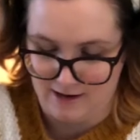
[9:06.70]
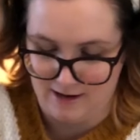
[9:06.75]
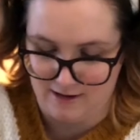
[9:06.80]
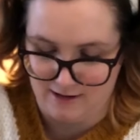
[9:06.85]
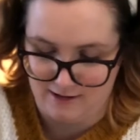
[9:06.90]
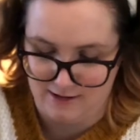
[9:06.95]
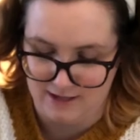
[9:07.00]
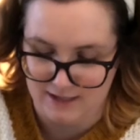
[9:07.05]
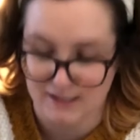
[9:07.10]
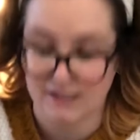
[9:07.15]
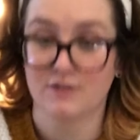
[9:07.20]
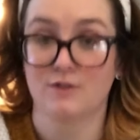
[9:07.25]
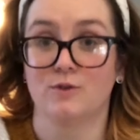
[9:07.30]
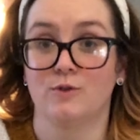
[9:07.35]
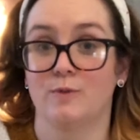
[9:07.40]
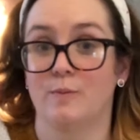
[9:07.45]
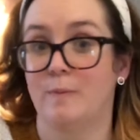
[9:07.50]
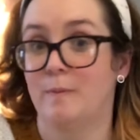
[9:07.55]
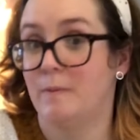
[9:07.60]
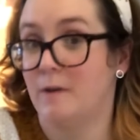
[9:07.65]
This is
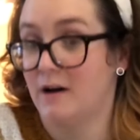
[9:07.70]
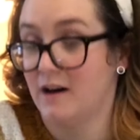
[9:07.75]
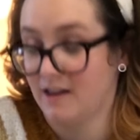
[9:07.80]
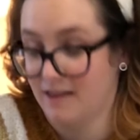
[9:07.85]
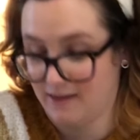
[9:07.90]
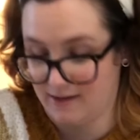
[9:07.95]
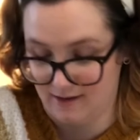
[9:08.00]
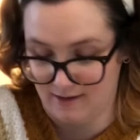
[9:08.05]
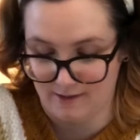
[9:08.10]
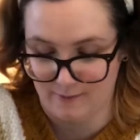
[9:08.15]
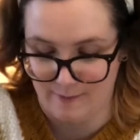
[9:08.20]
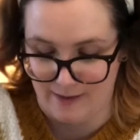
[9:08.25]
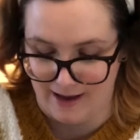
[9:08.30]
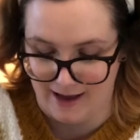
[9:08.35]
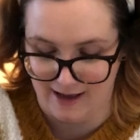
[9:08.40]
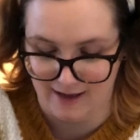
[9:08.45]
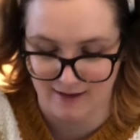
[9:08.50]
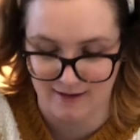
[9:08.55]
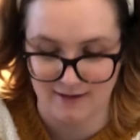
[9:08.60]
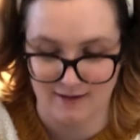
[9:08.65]
called birthing the
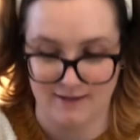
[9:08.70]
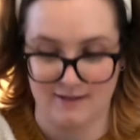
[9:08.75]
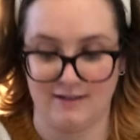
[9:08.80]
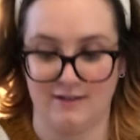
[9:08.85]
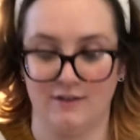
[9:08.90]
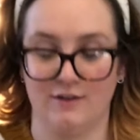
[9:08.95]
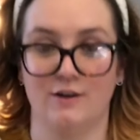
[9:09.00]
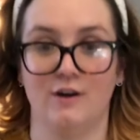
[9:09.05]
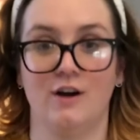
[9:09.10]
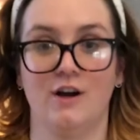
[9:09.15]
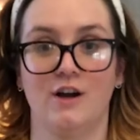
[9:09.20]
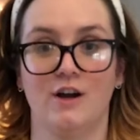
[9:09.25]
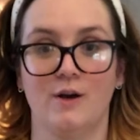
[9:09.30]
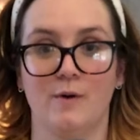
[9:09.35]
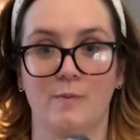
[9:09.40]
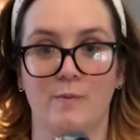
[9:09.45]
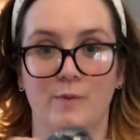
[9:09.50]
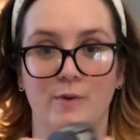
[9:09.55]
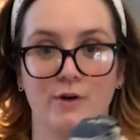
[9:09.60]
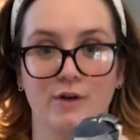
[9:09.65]
bag, because you're
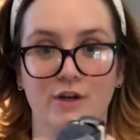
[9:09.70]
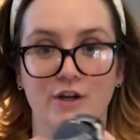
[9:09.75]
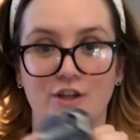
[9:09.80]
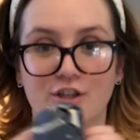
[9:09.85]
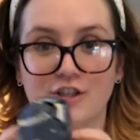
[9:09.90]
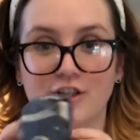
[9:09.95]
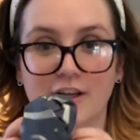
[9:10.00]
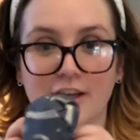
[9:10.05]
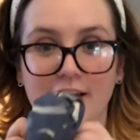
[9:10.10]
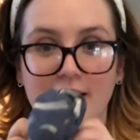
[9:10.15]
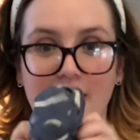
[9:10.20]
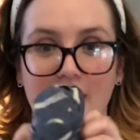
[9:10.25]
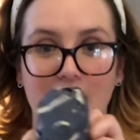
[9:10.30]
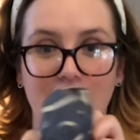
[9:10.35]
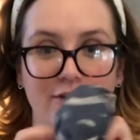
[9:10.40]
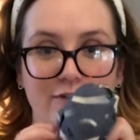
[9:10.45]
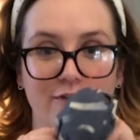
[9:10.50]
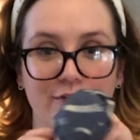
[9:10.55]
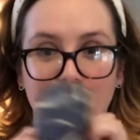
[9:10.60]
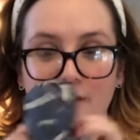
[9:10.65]
pushing it
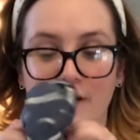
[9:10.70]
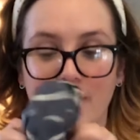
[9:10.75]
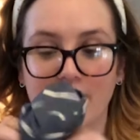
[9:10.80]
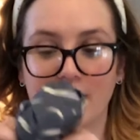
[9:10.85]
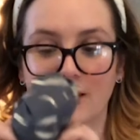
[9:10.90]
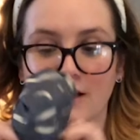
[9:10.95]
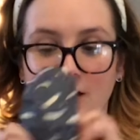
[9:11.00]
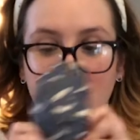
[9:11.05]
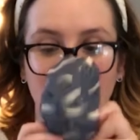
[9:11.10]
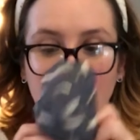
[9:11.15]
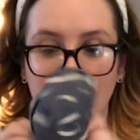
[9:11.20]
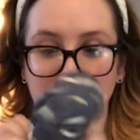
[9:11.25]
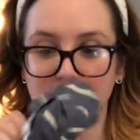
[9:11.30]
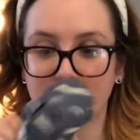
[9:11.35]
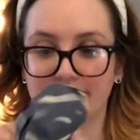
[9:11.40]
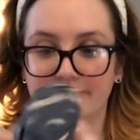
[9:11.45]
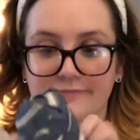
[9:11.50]
out of a very little hole.